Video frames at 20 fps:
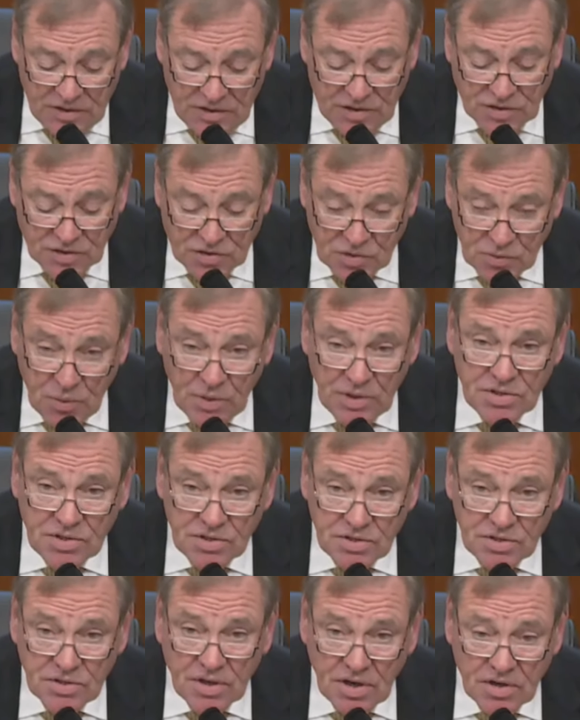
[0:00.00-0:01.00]
to
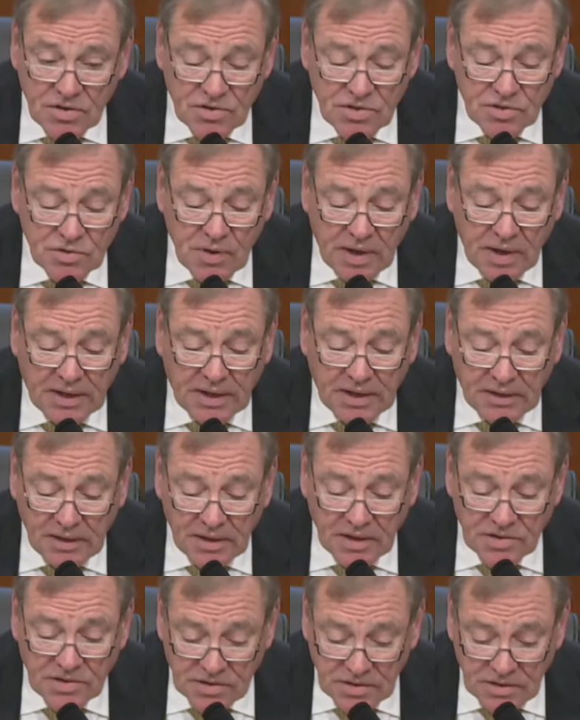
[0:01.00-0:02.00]
switch his country's
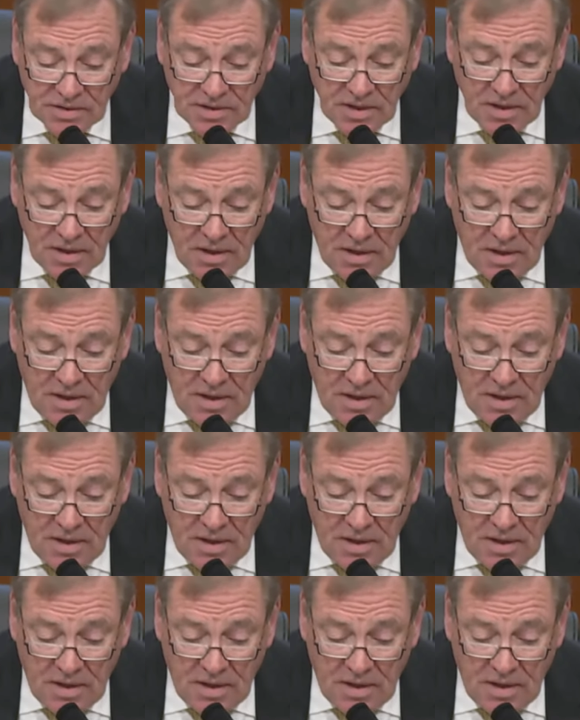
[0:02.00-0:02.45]
recognition